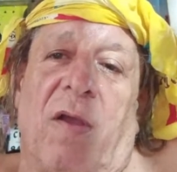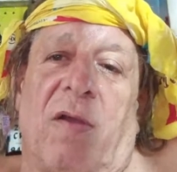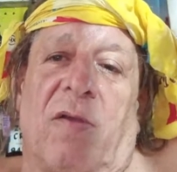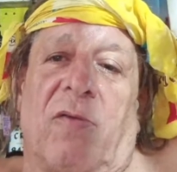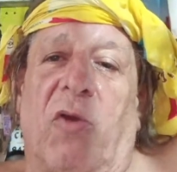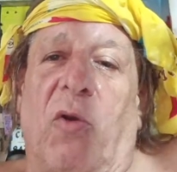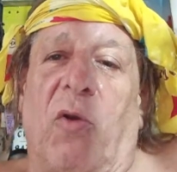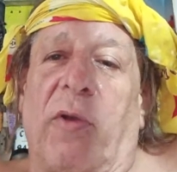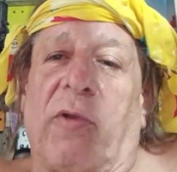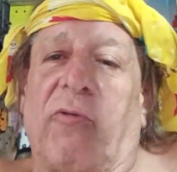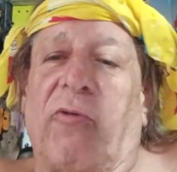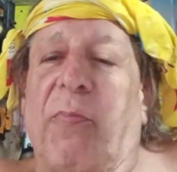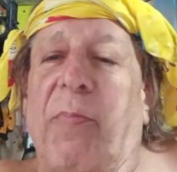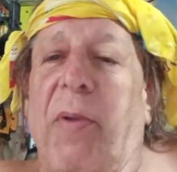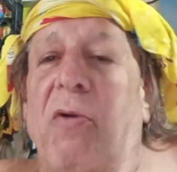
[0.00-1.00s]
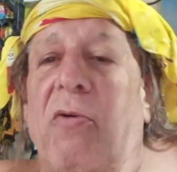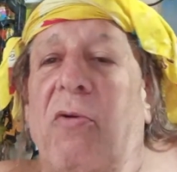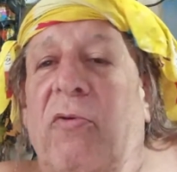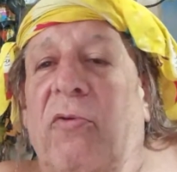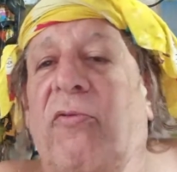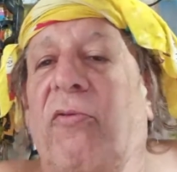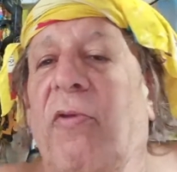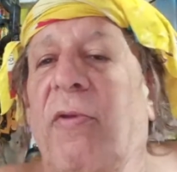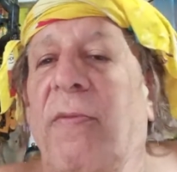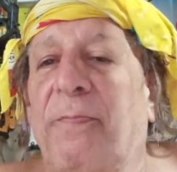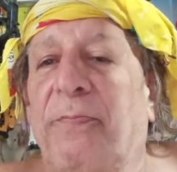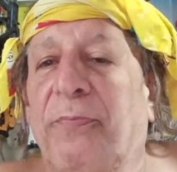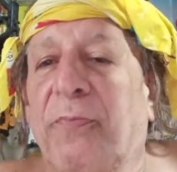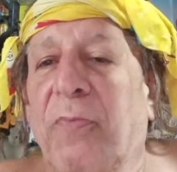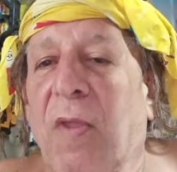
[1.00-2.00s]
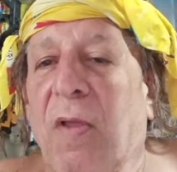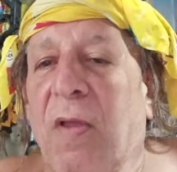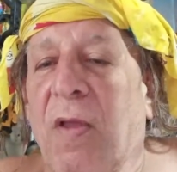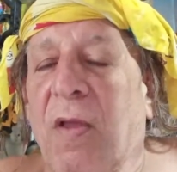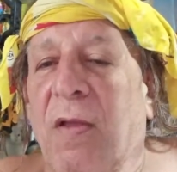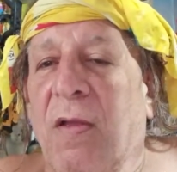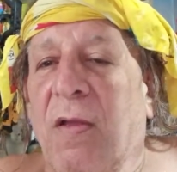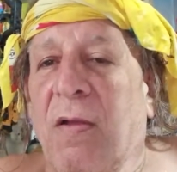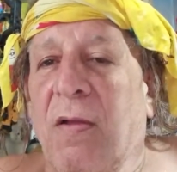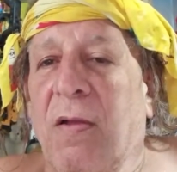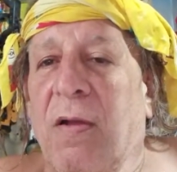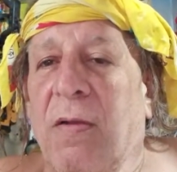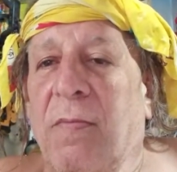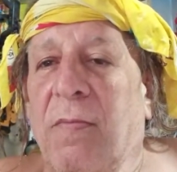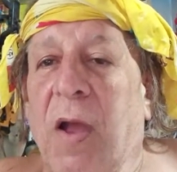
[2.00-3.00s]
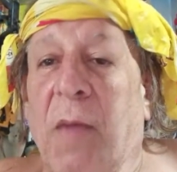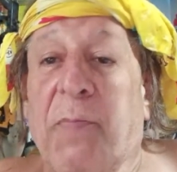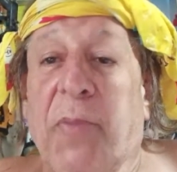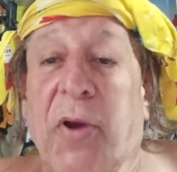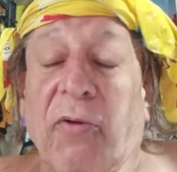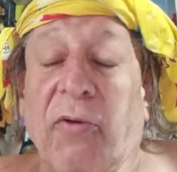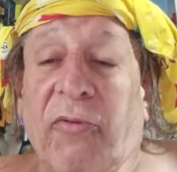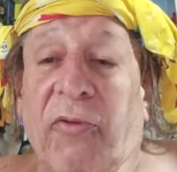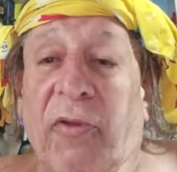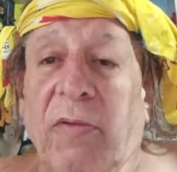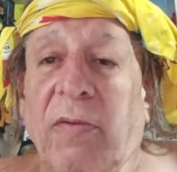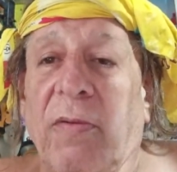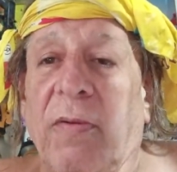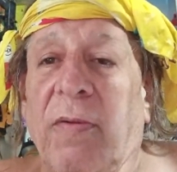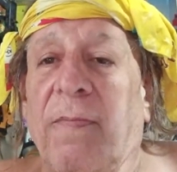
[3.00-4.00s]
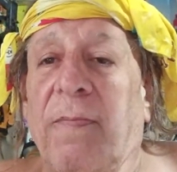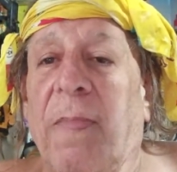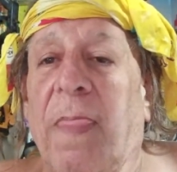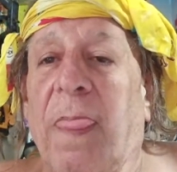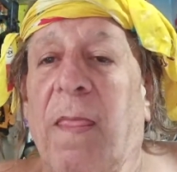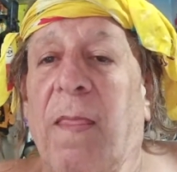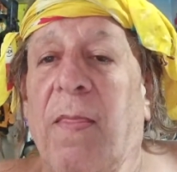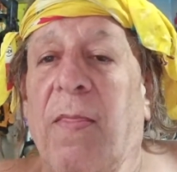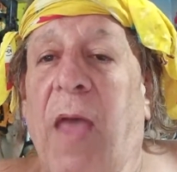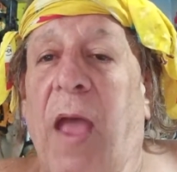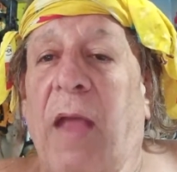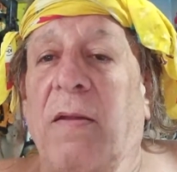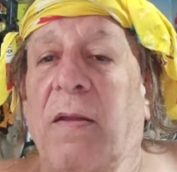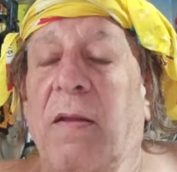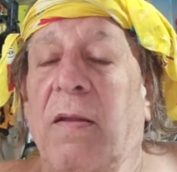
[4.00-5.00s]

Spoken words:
to expose a person that